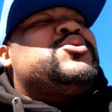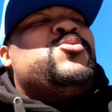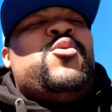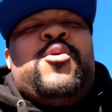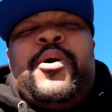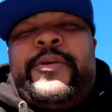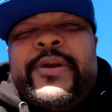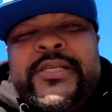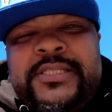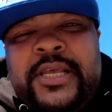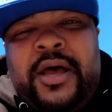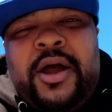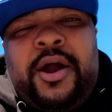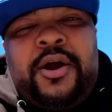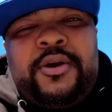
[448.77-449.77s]
Taurus
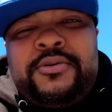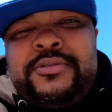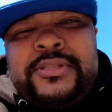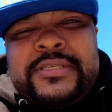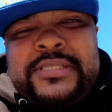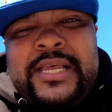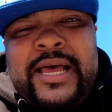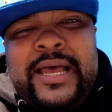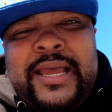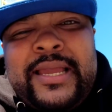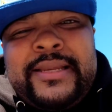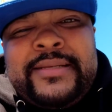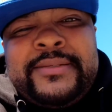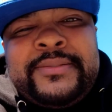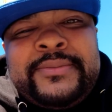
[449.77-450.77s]
a earth
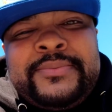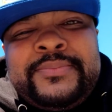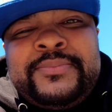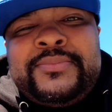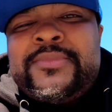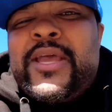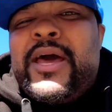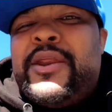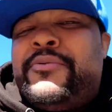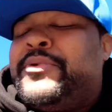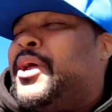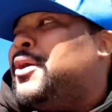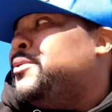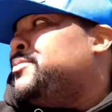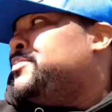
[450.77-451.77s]
sign? I don't
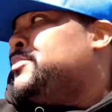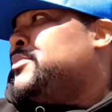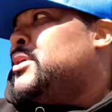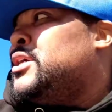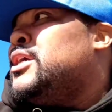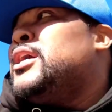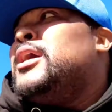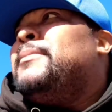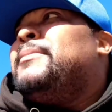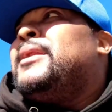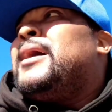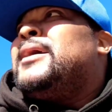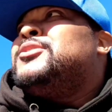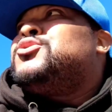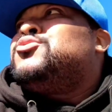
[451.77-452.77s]
know, but
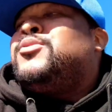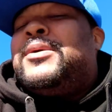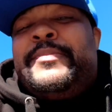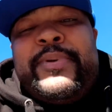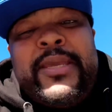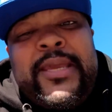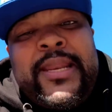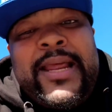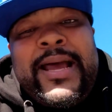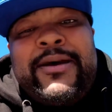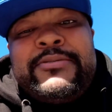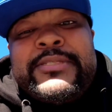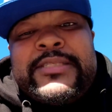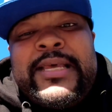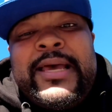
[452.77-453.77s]
I enjoy being
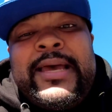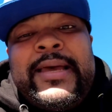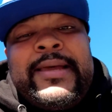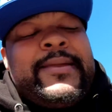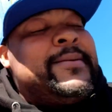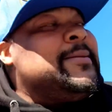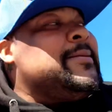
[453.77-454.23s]
outside.